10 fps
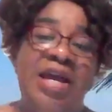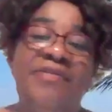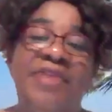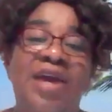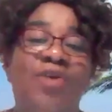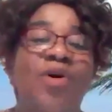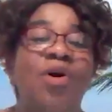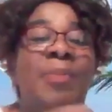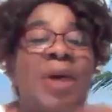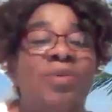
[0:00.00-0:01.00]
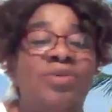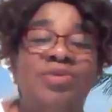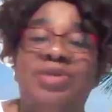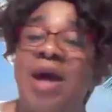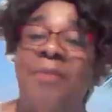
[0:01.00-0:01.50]
If they grow up, I will
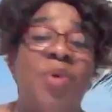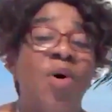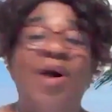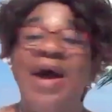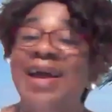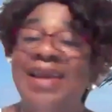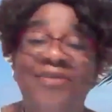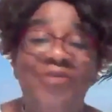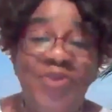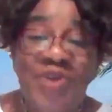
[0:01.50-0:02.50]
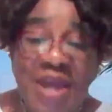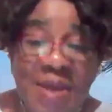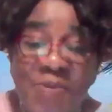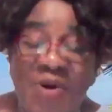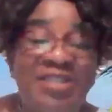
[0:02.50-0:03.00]
do that. But if you
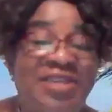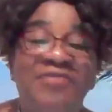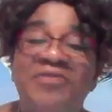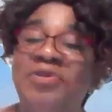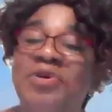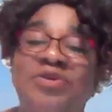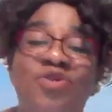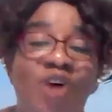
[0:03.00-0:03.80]
keep waiting for those,